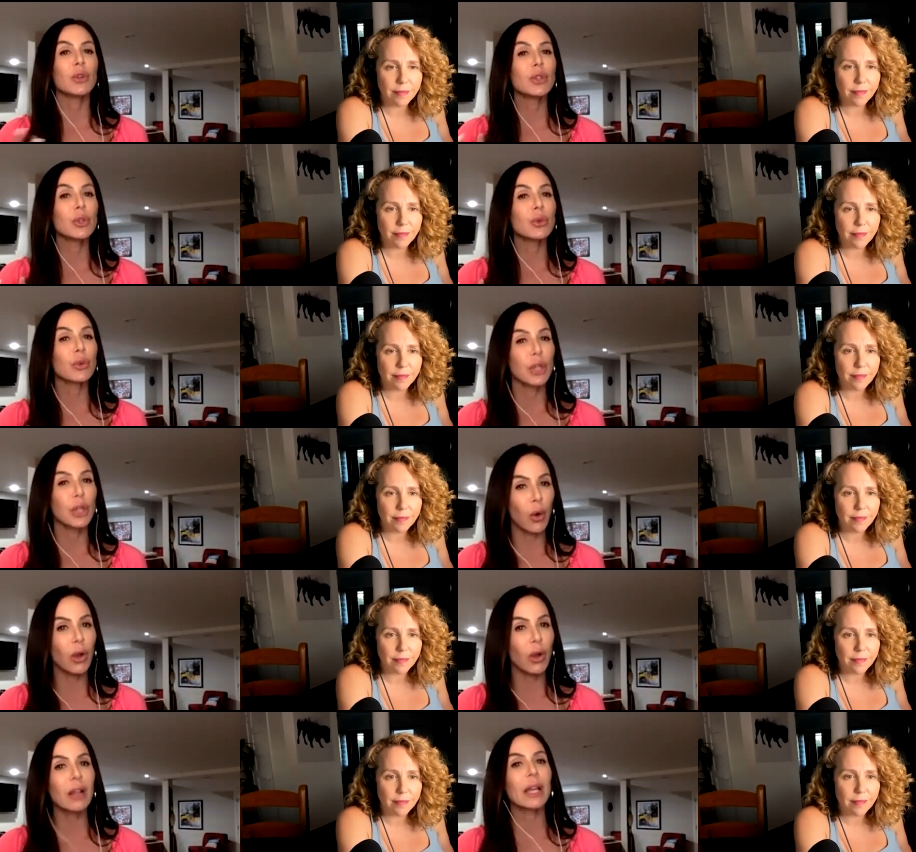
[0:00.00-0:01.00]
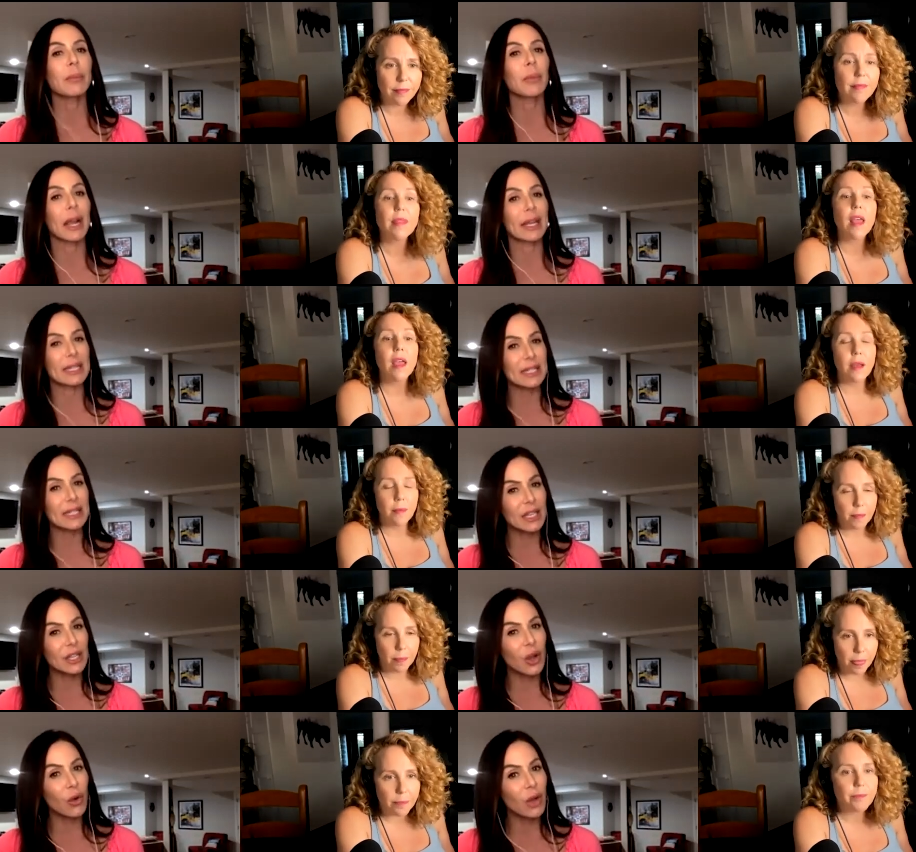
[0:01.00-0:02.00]
Speaker 1: Can you do yoga, like pregnancy
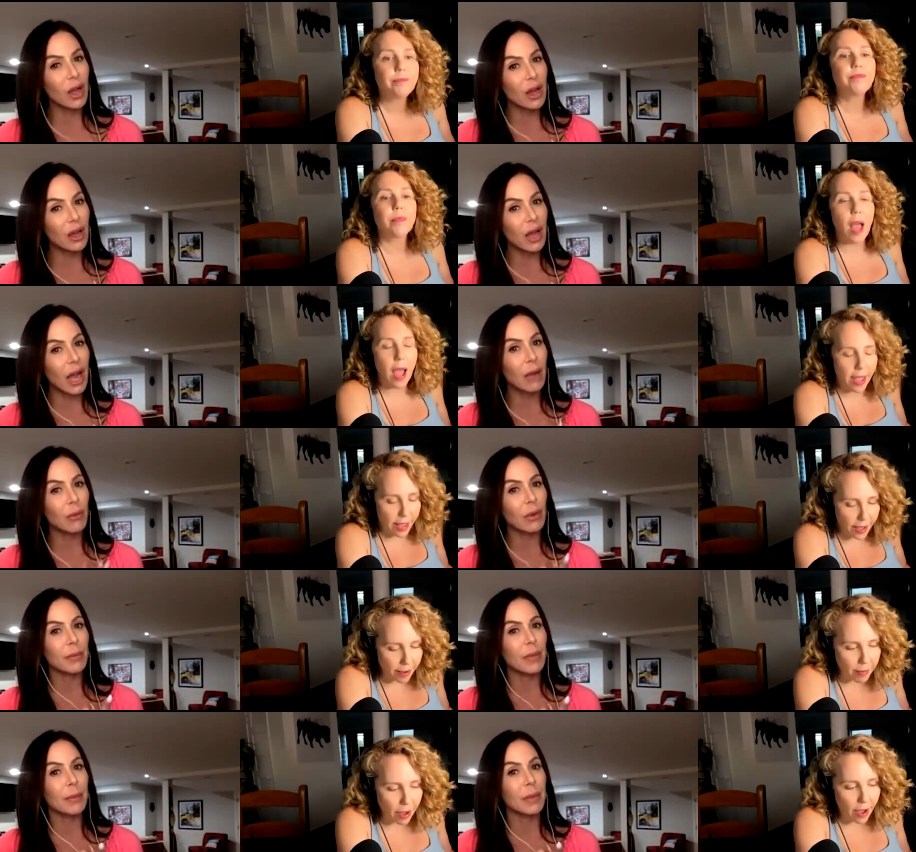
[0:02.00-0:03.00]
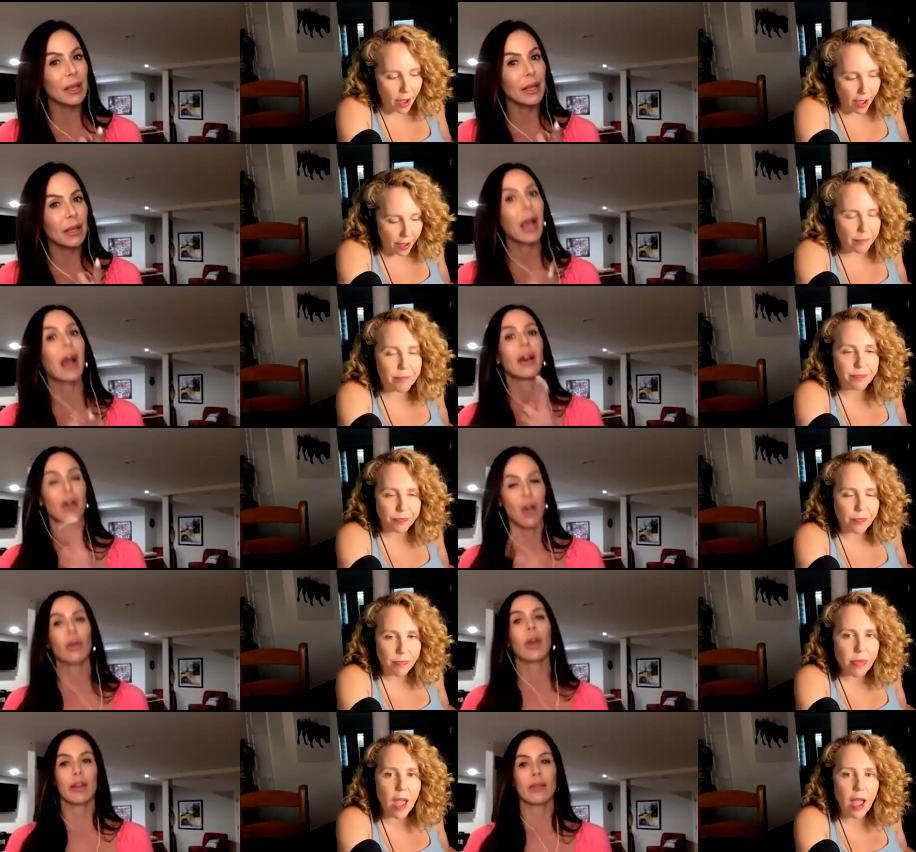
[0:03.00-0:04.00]
yoga? I, I am. Um, I
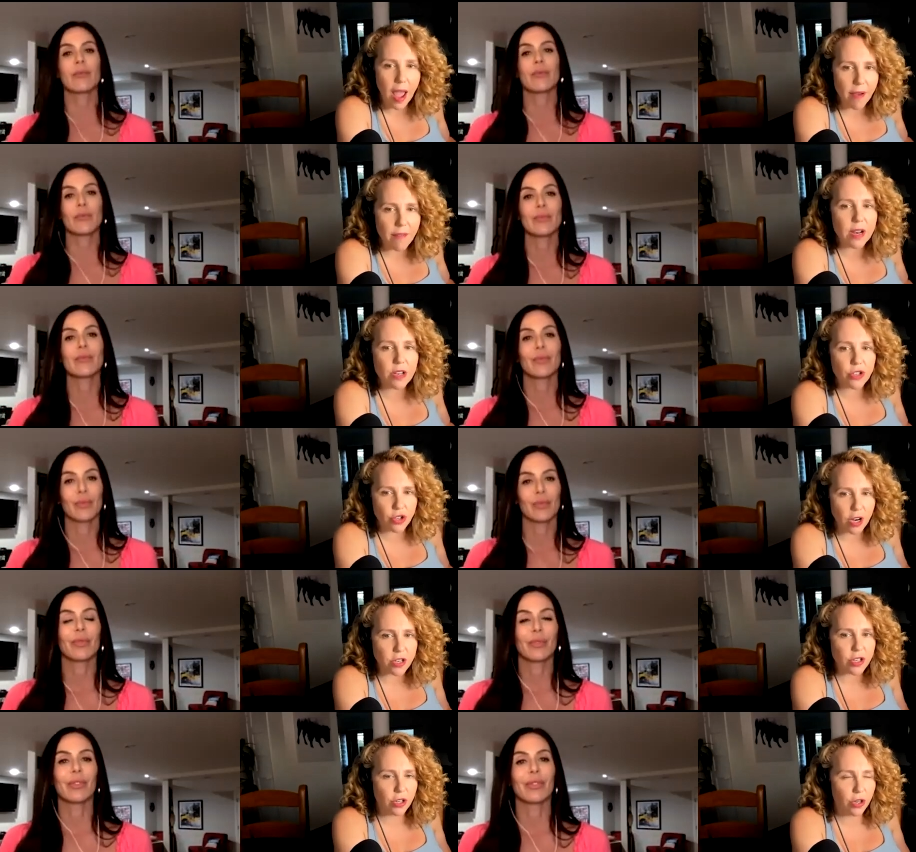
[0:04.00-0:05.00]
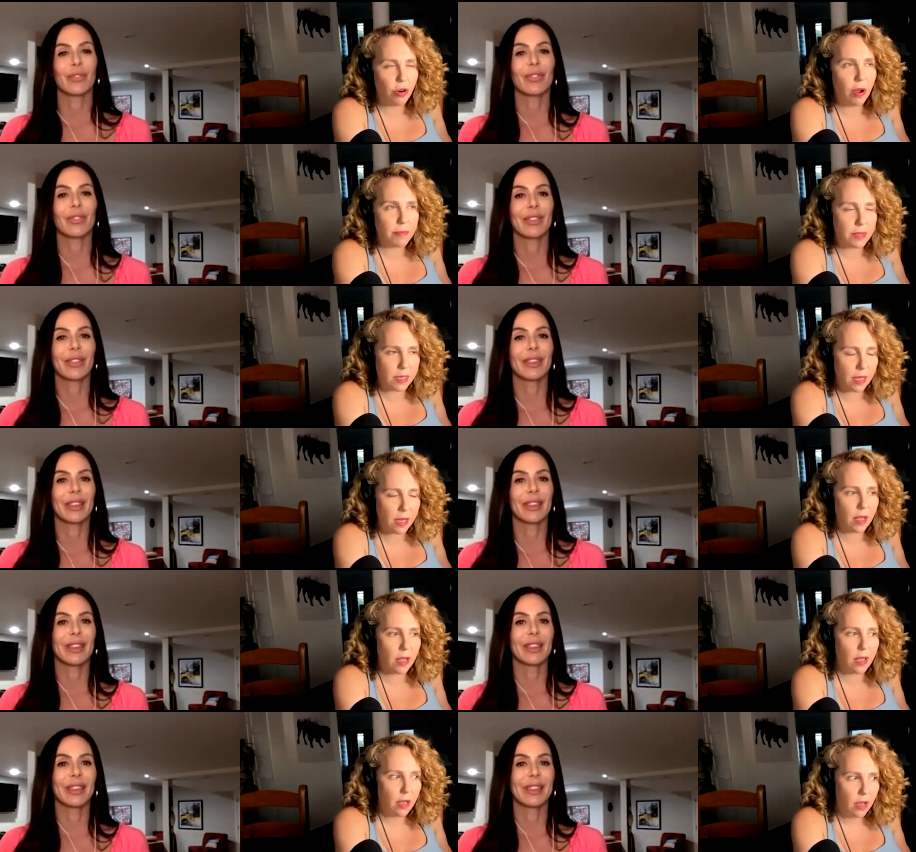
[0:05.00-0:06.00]
okay.
Speaker 2: I have an instructor who I'm
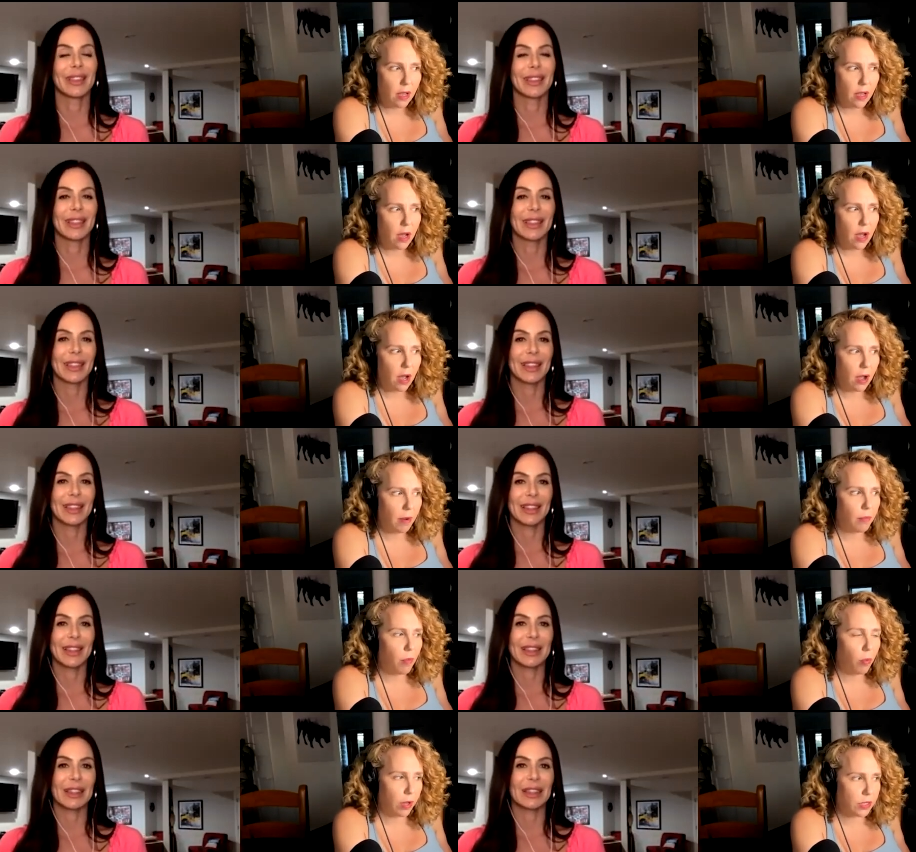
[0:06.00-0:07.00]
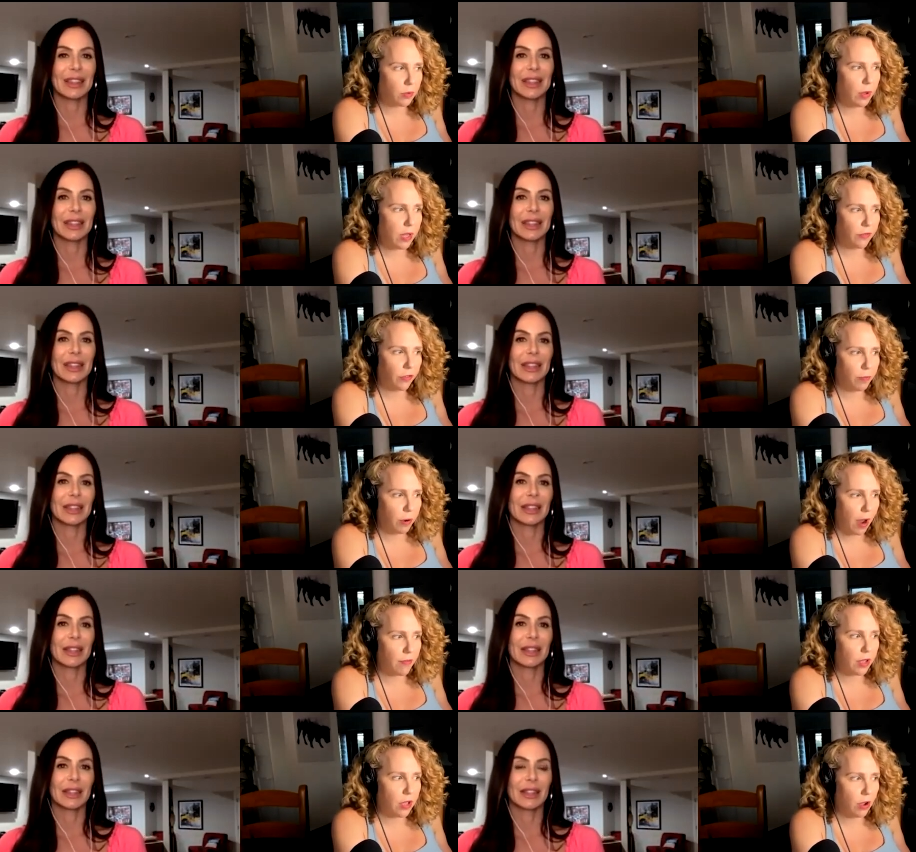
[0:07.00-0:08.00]
seeing um, once a week for
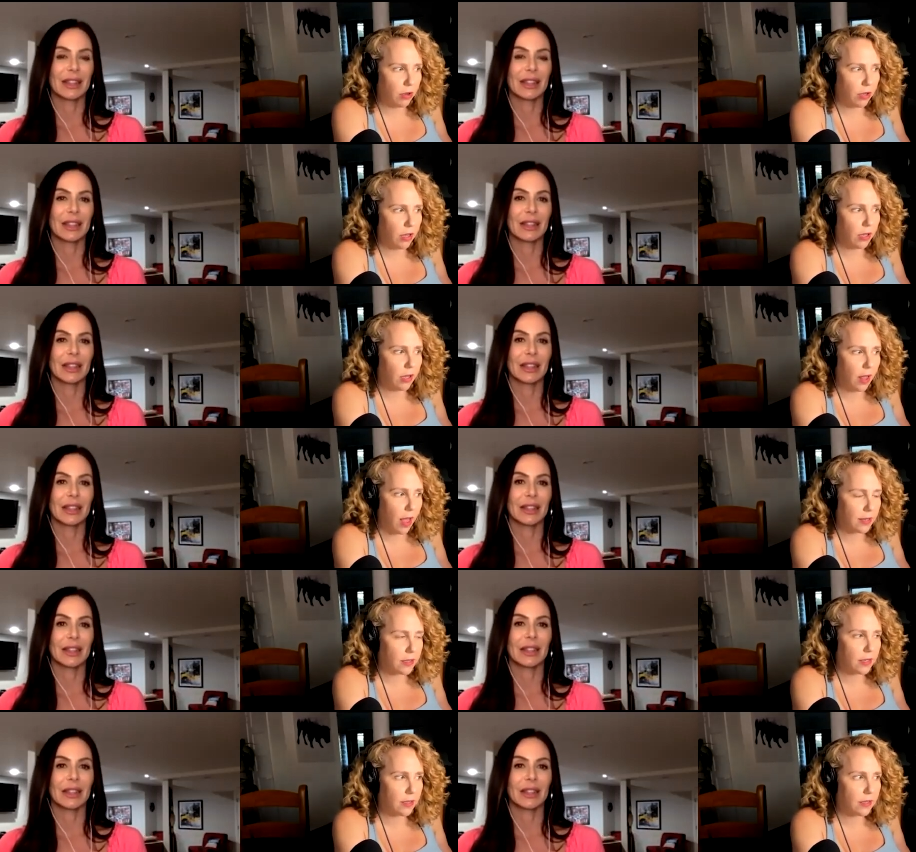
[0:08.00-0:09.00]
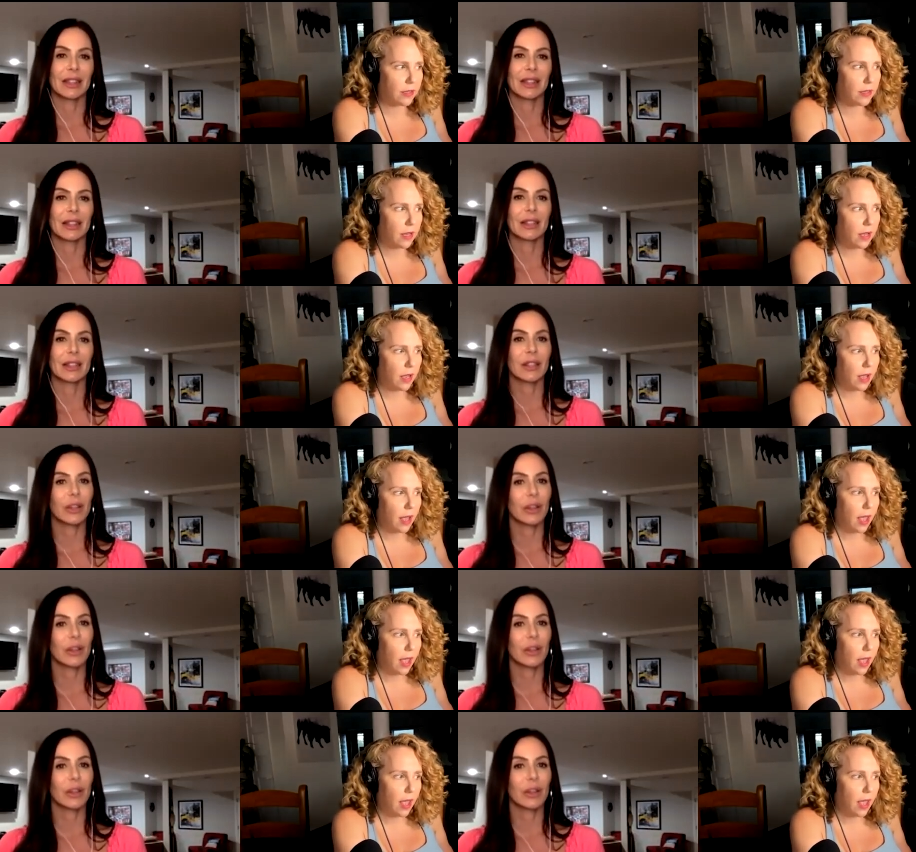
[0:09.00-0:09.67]
private yoga classes